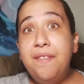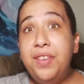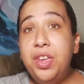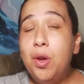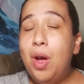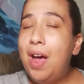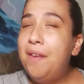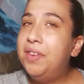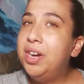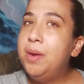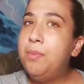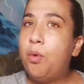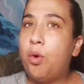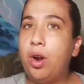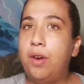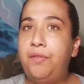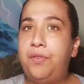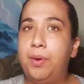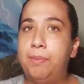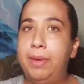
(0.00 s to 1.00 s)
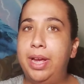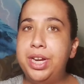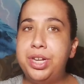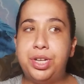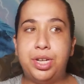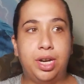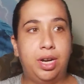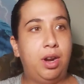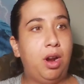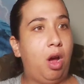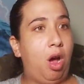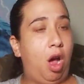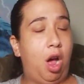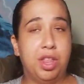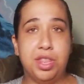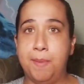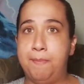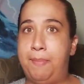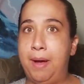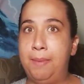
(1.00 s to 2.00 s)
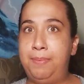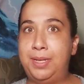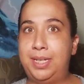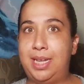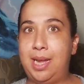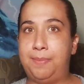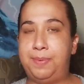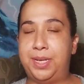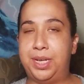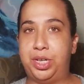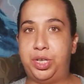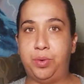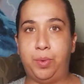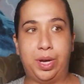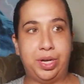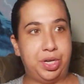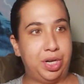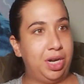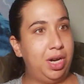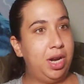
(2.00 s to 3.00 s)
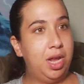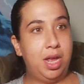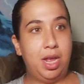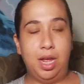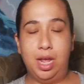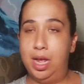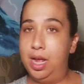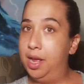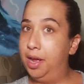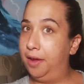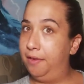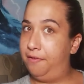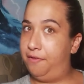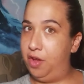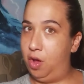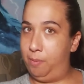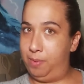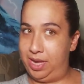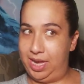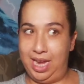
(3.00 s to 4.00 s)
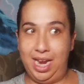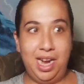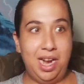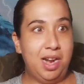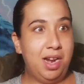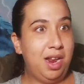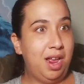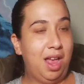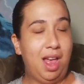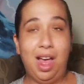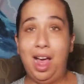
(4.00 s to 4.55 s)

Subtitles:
of you have any more information on the Bubstep situation, fill me in.